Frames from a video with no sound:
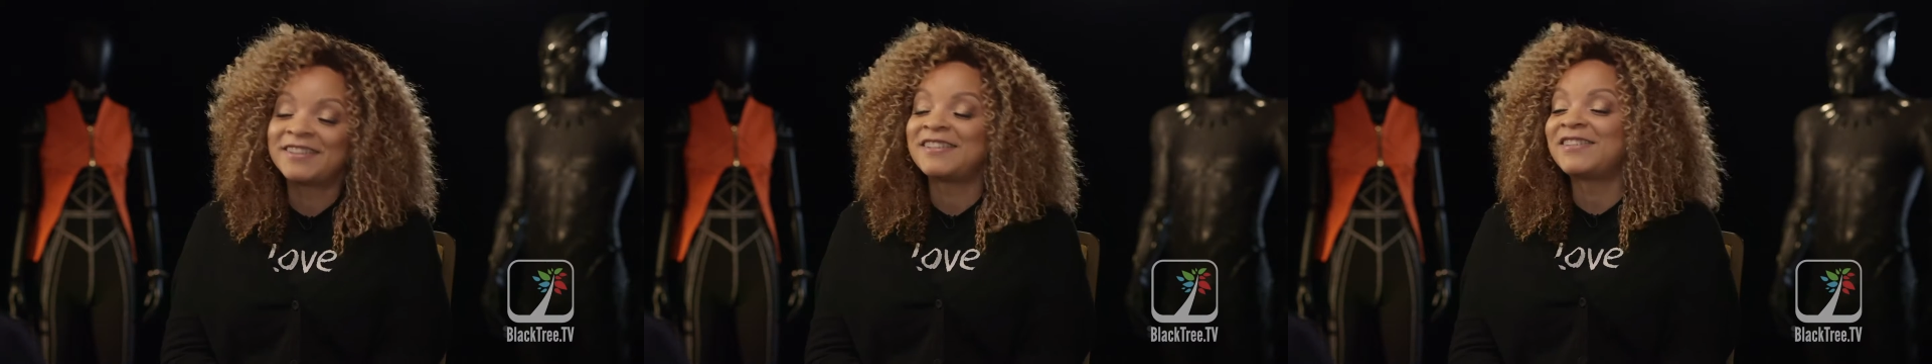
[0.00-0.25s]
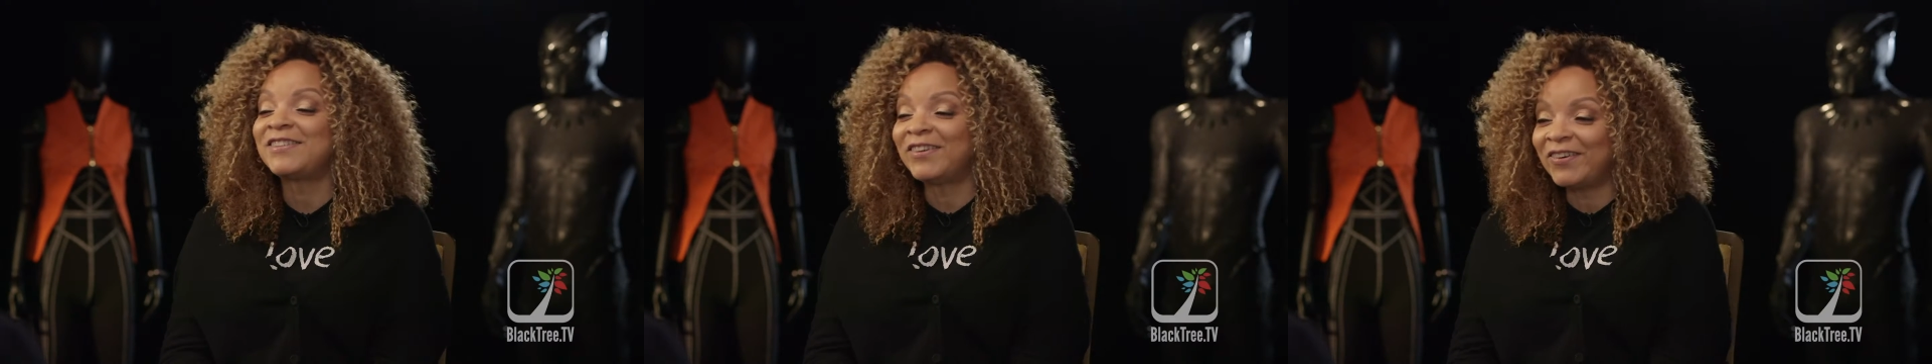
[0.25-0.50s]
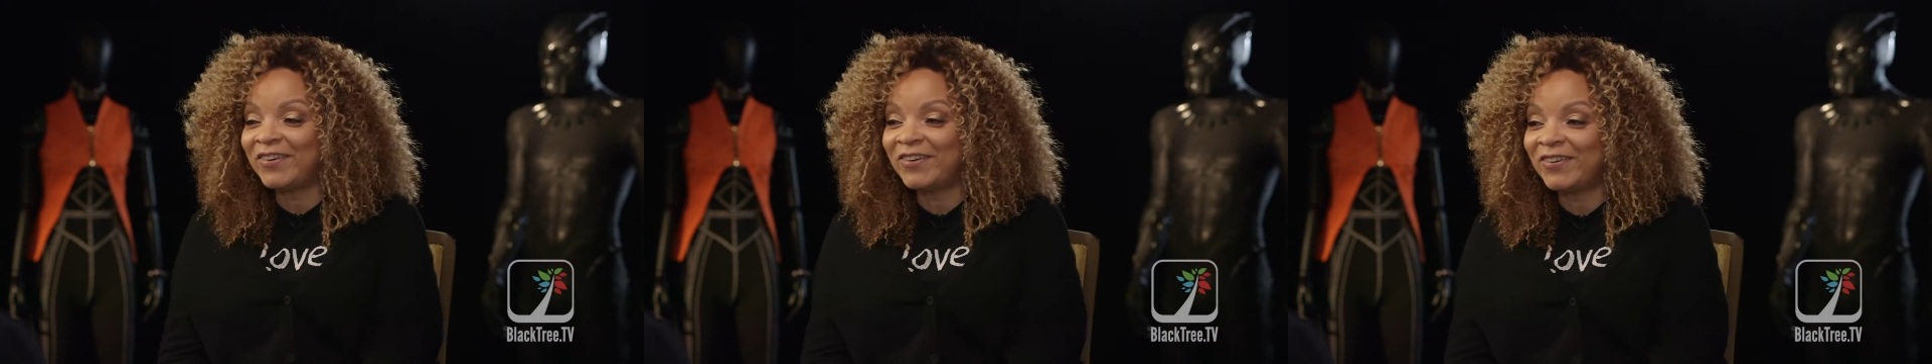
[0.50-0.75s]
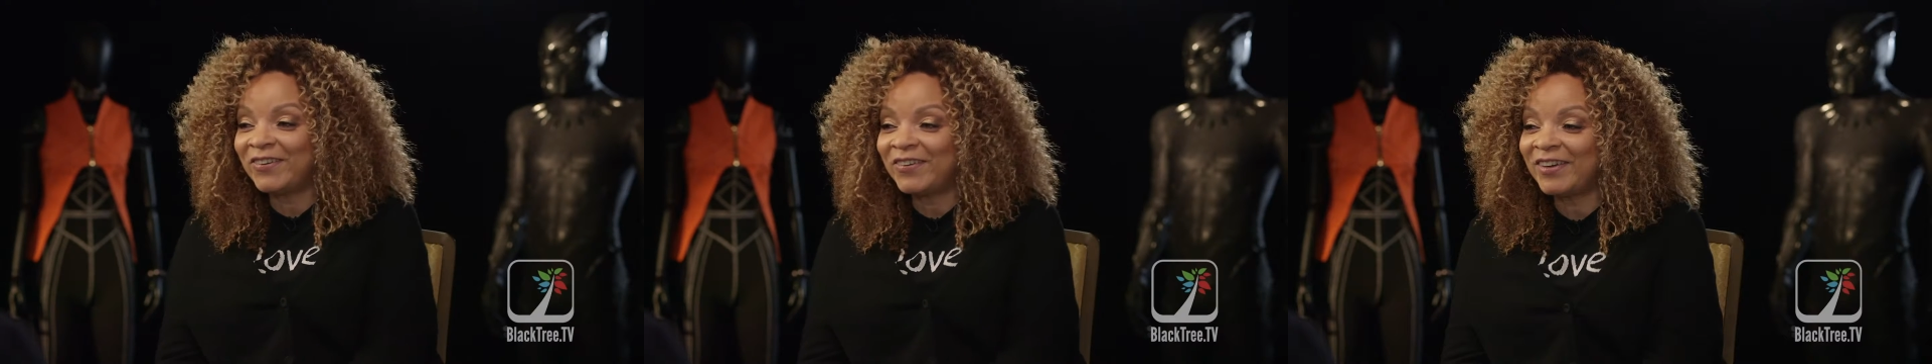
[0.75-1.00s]

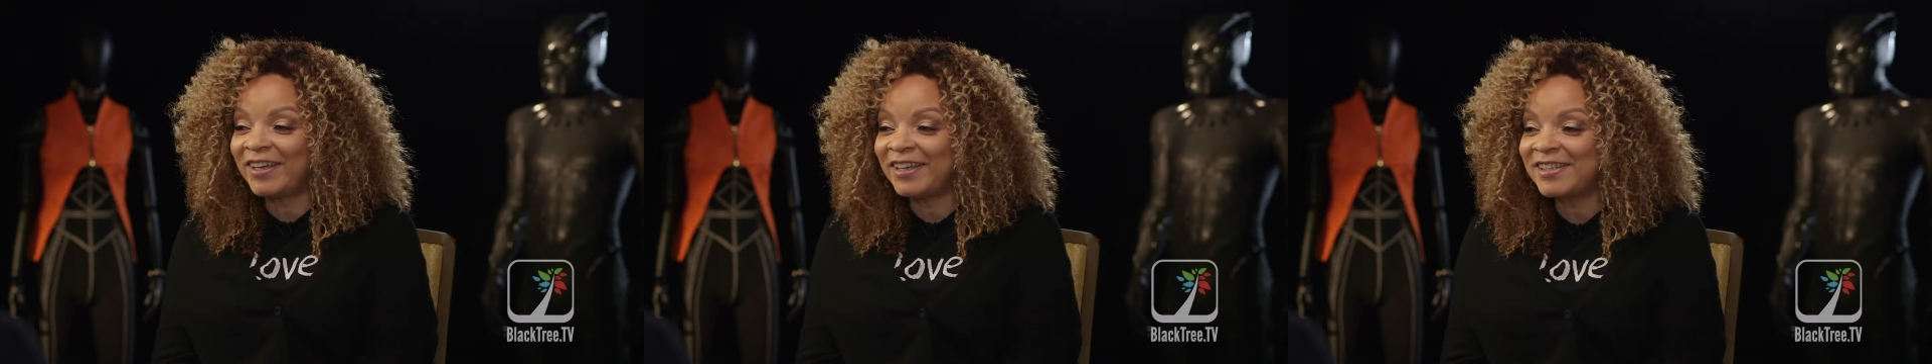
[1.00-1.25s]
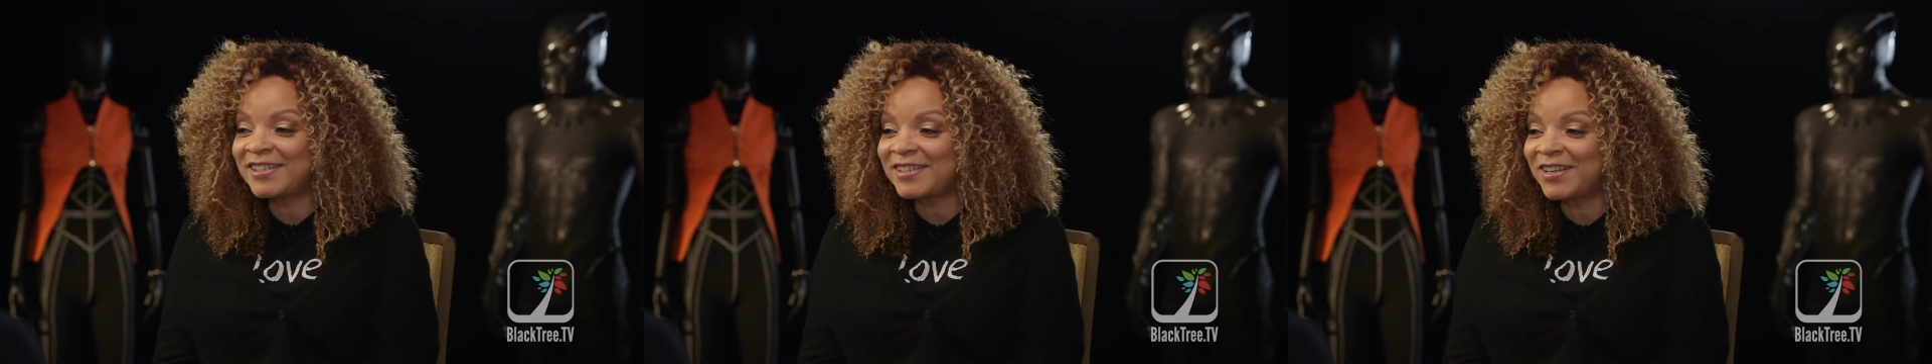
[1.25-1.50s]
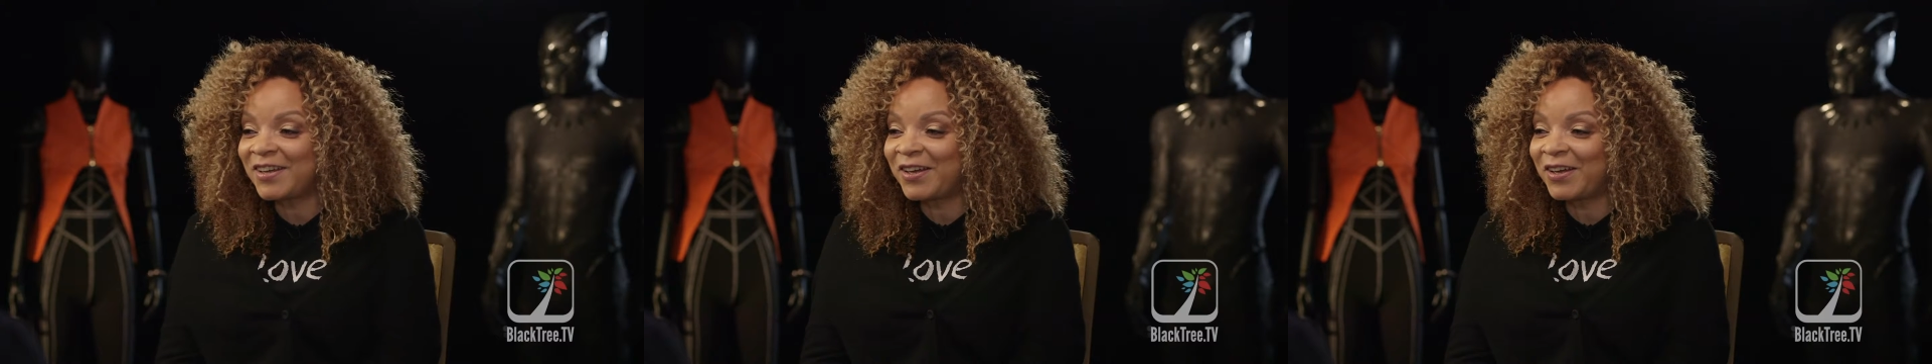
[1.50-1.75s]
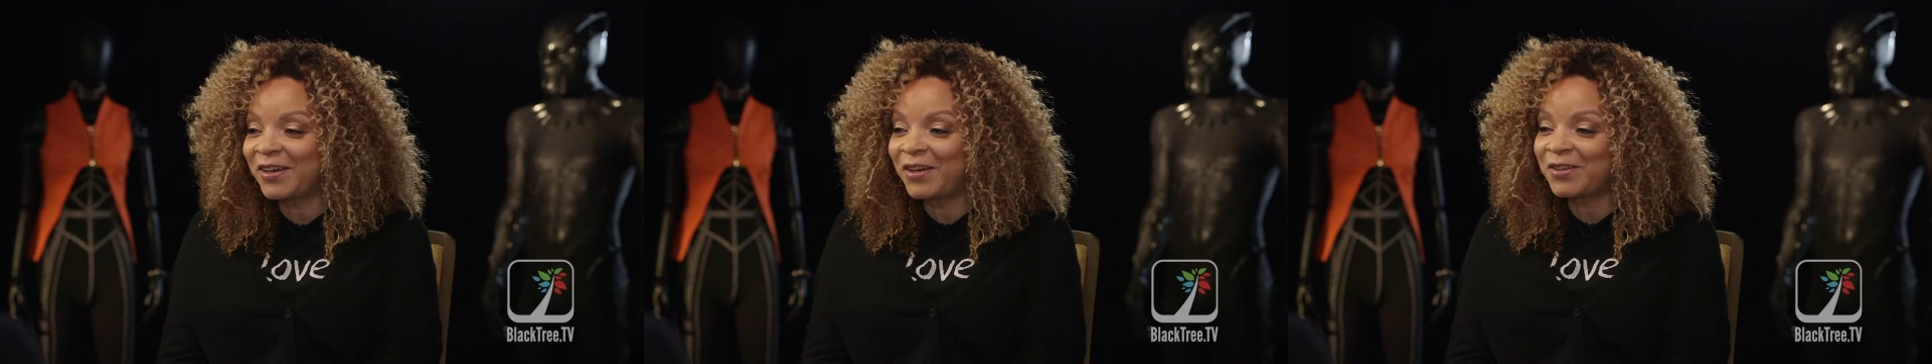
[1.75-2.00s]
So it's
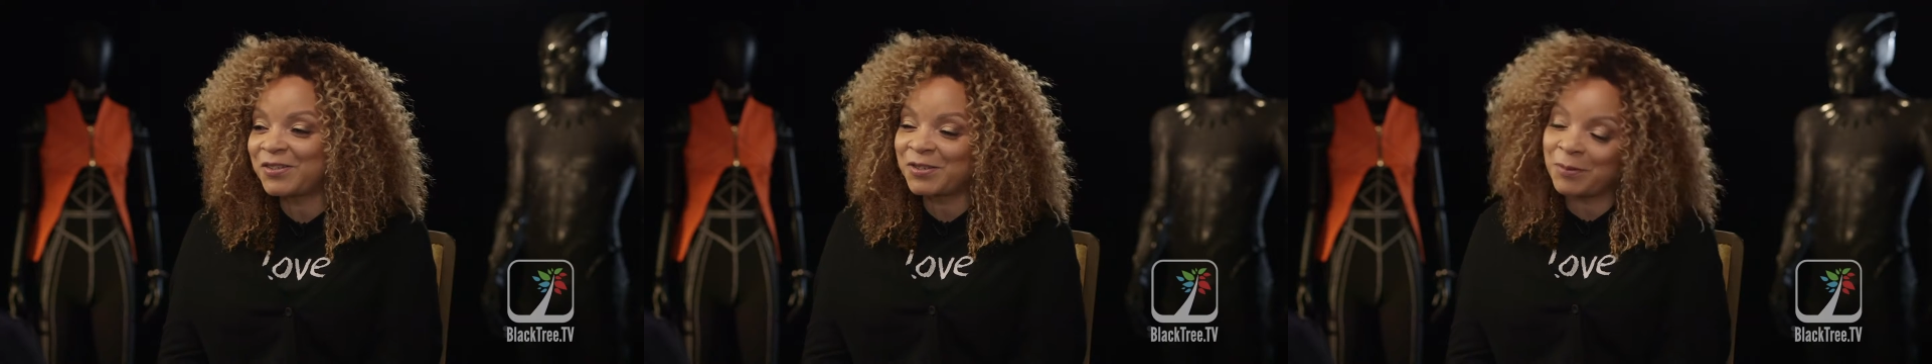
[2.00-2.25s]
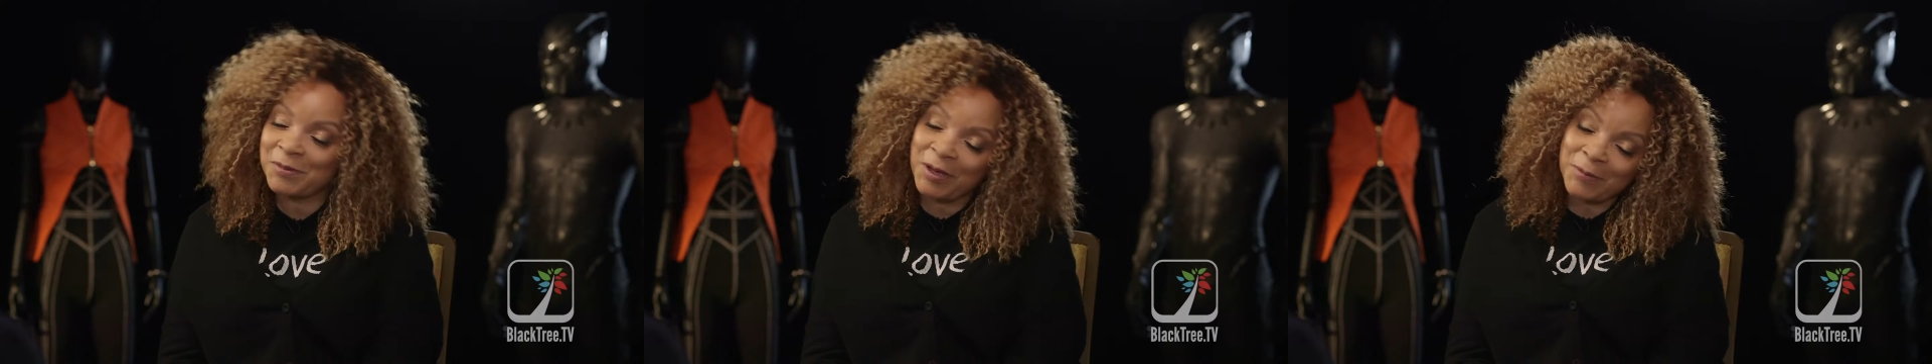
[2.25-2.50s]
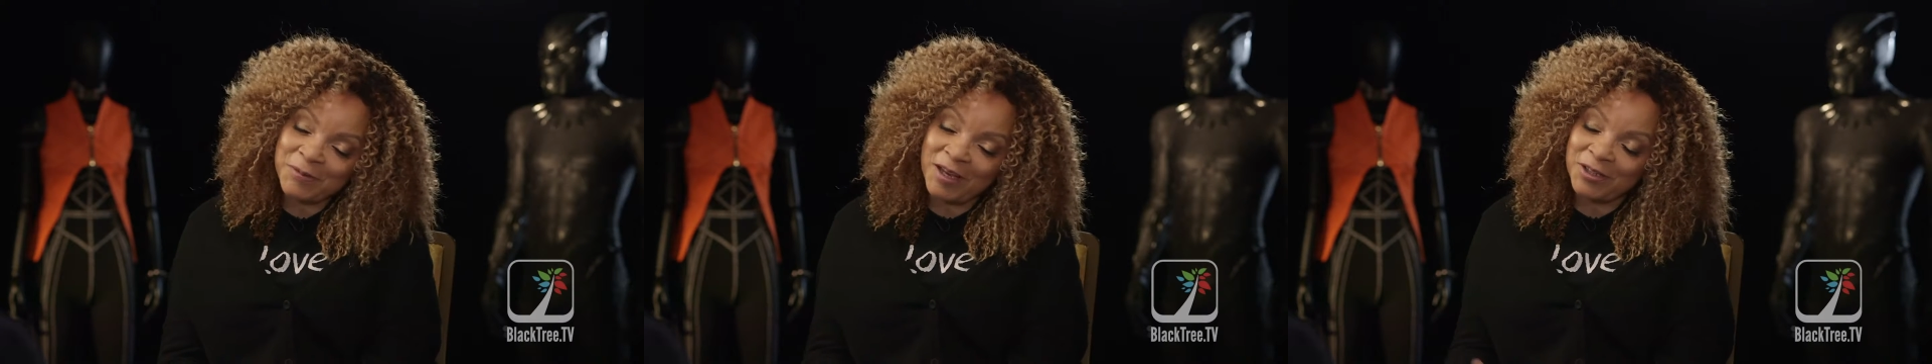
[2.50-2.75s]
sometimes